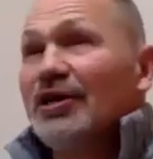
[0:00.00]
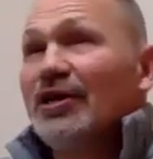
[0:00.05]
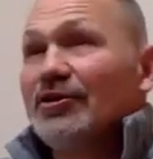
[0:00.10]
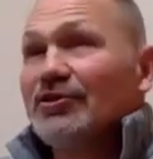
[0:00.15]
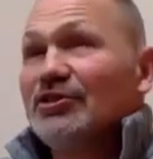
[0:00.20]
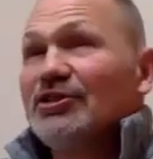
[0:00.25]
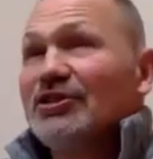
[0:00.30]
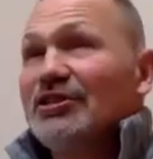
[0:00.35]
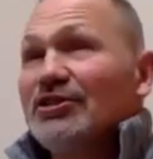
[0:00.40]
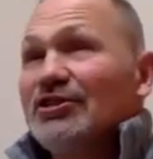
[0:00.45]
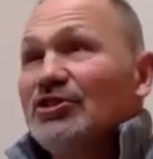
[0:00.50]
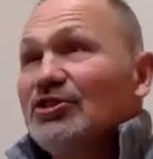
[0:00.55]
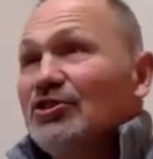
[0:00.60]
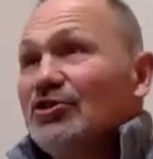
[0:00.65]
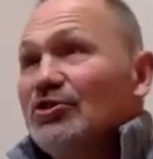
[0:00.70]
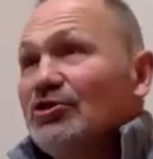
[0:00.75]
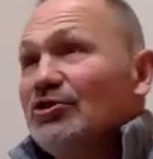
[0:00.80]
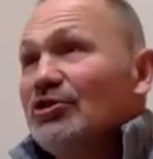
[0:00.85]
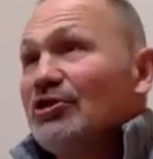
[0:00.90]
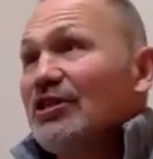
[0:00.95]
our
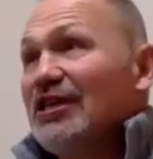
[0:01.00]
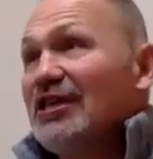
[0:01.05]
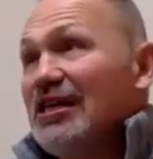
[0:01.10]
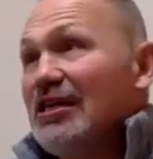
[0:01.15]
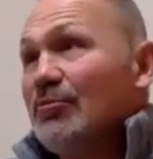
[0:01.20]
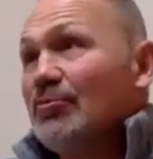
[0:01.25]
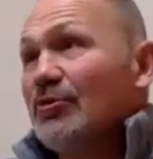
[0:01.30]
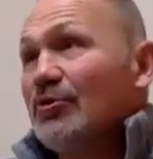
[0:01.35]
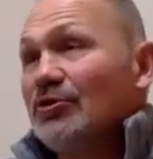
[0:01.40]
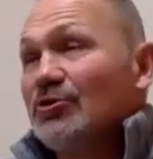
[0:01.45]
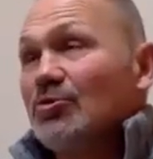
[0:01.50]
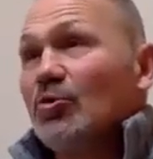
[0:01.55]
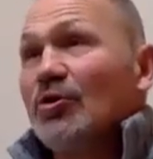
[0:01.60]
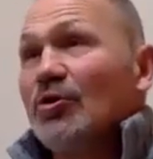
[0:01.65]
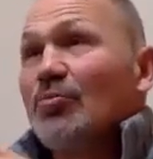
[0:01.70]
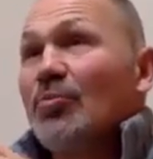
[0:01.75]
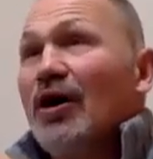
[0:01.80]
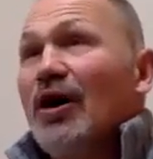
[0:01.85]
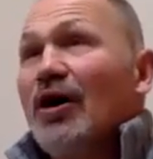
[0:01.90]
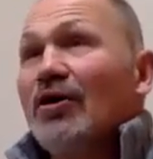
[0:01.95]
sisters, keepers. We're
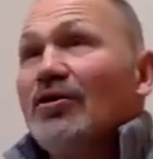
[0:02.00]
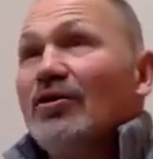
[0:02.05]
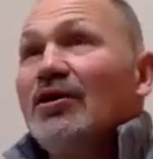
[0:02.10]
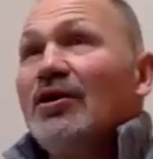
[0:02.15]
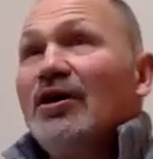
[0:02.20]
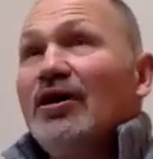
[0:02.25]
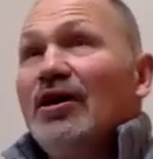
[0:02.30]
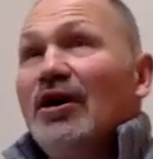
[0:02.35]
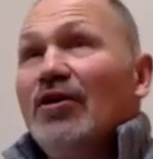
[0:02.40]
part